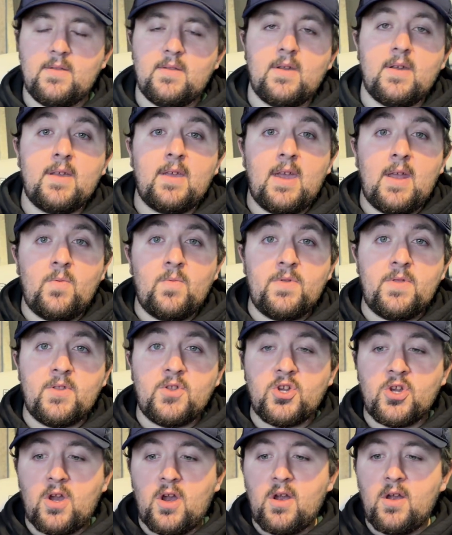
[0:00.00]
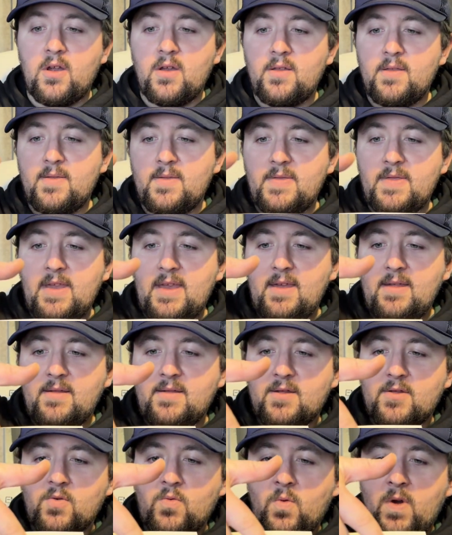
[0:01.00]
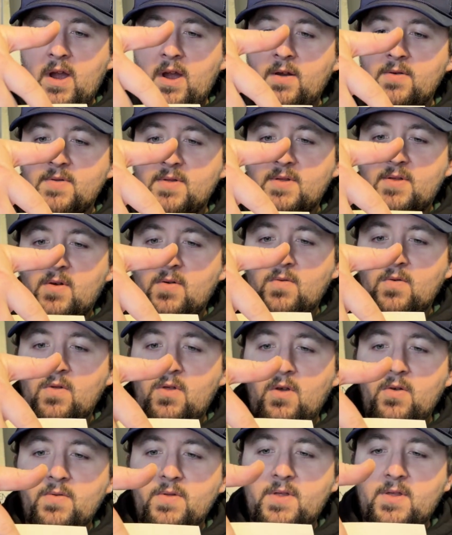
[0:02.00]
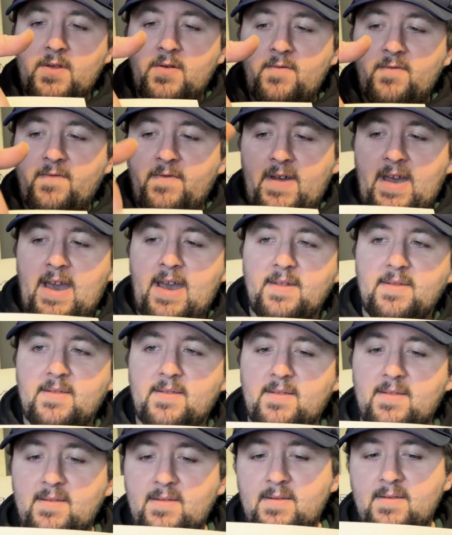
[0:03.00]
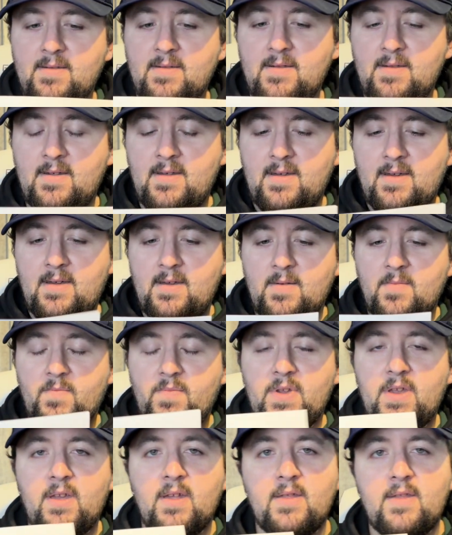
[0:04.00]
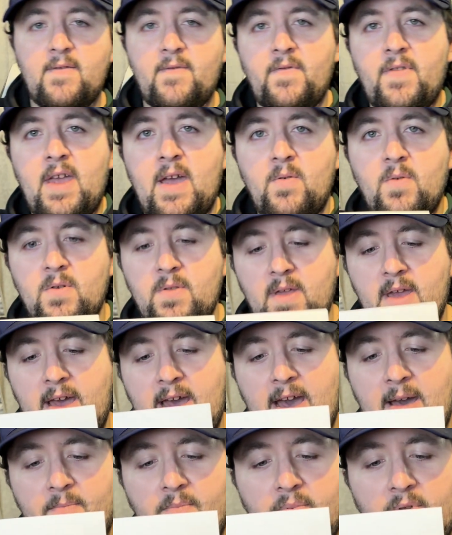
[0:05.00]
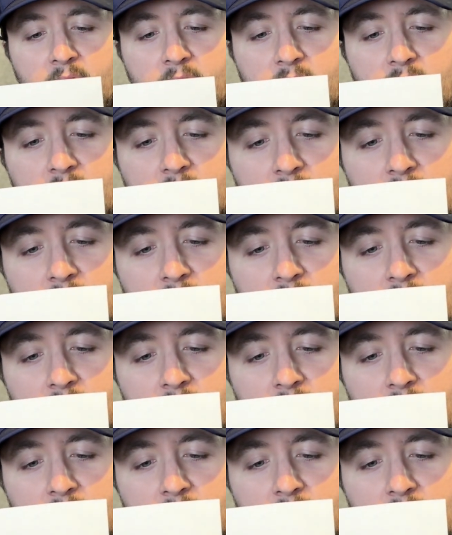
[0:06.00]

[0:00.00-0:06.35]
again with the chart, these squares don't close too fast. Because if that were to happen,